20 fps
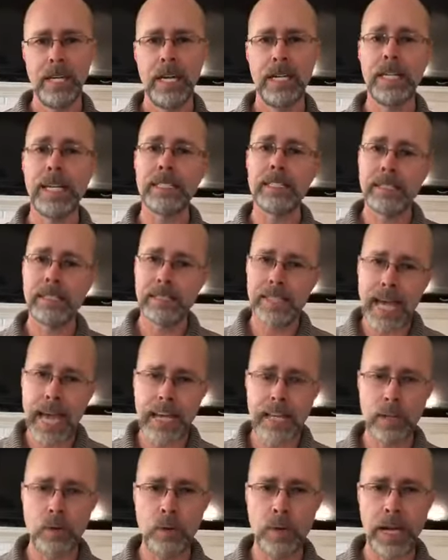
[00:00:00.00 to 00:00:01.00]
And that's
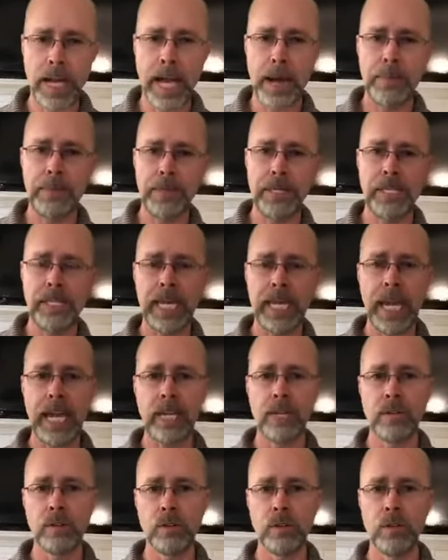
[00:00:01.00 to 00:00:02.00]
exactly what happened to
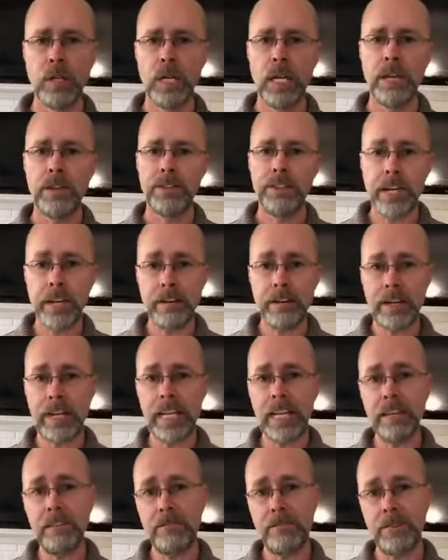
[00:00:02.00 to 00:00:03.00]
Daniel. Their
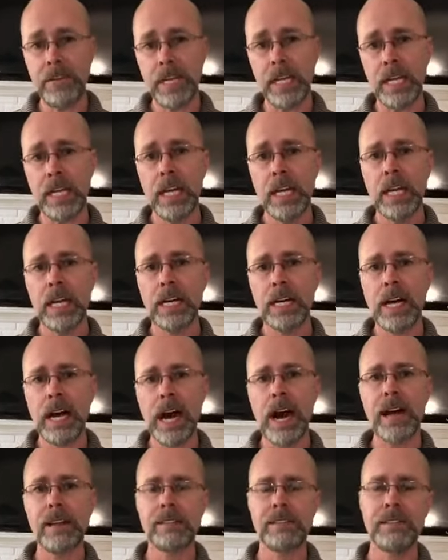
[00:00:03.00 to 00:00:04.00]
envy
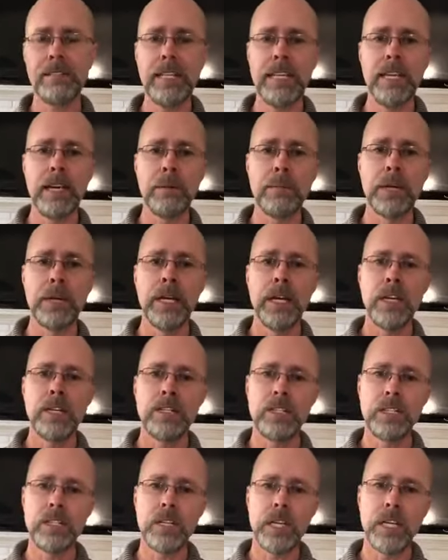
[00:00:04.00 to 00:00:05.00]
caused them
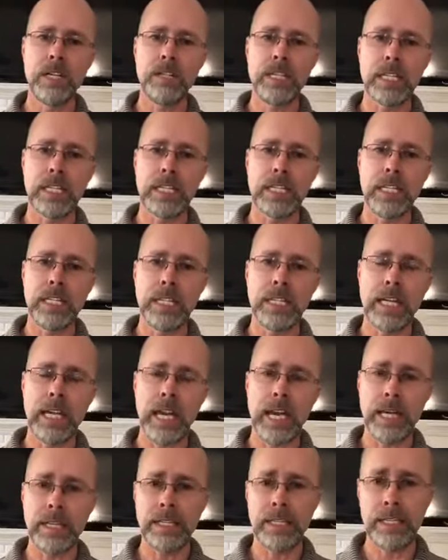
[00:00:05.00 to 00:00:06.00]
to the,
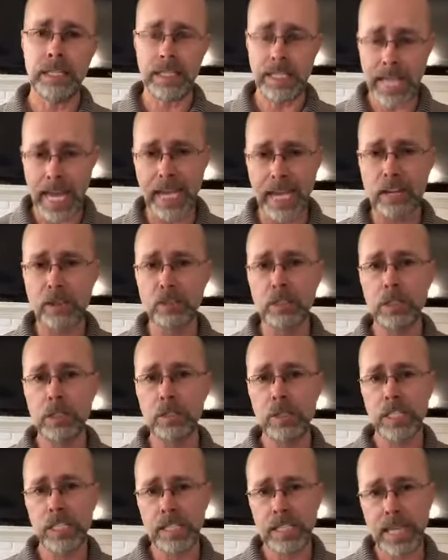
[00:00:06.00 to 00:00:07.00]
the Daniel
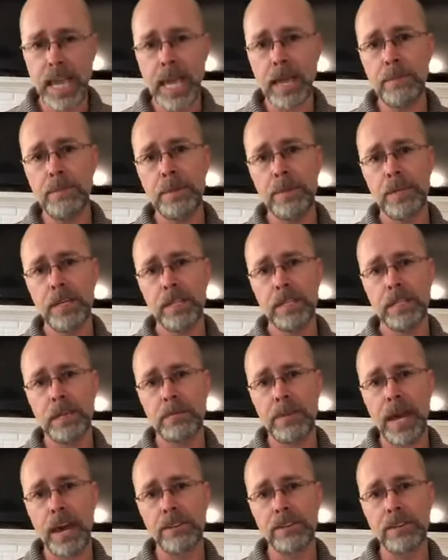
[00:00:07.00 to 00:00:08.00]
to escape the
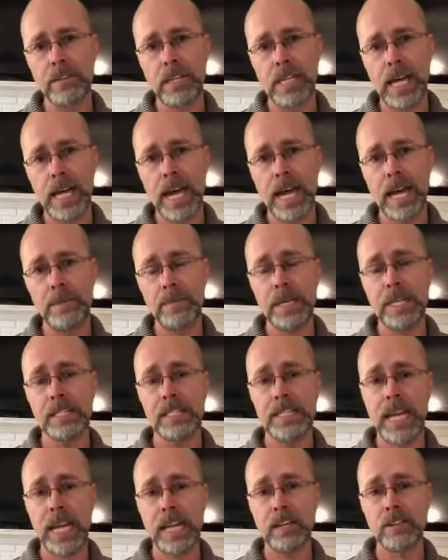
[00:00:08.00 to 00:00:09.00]
mouth of the lion
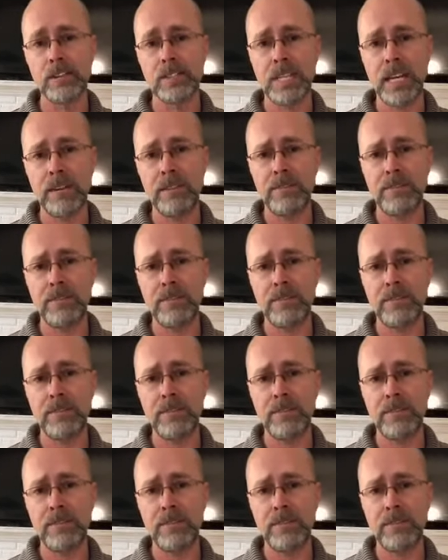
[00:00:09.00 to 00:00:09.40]
because Daniel stayed